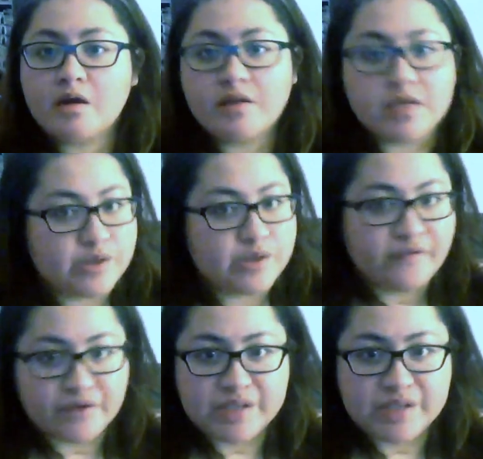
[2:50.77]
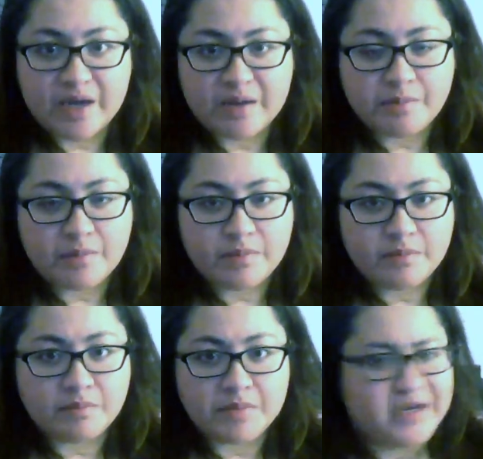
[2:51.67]
This is our first time
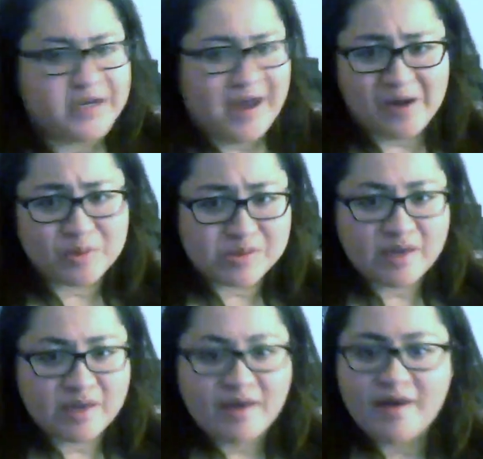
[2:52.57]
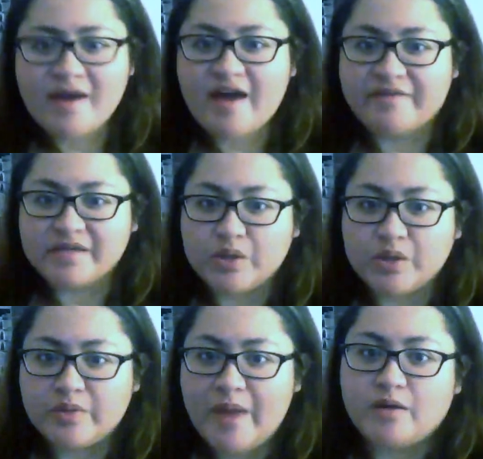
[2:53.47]
in-house having
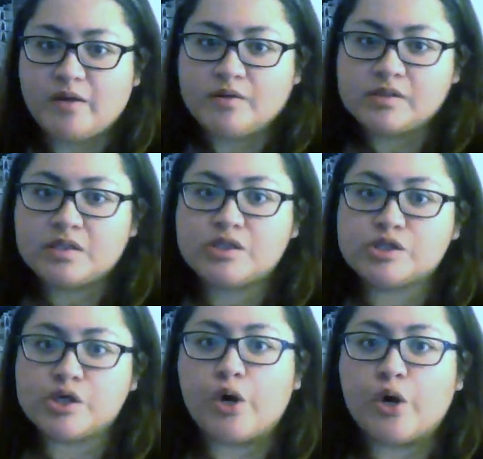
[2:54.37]
solar panels, so